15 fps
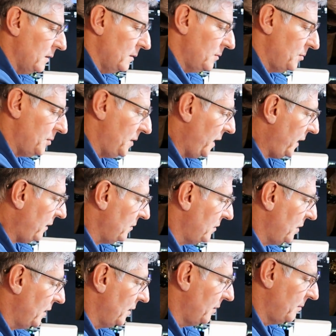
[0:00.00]
sticks,
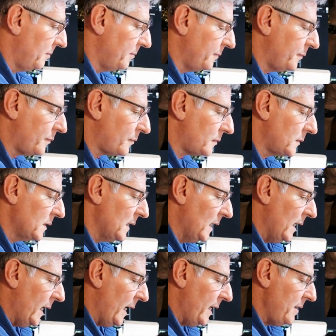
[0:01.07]

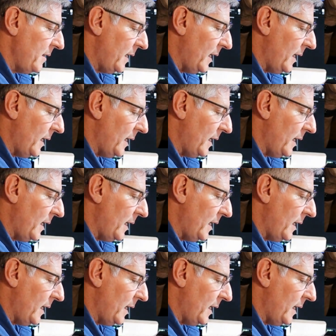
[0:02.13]
and you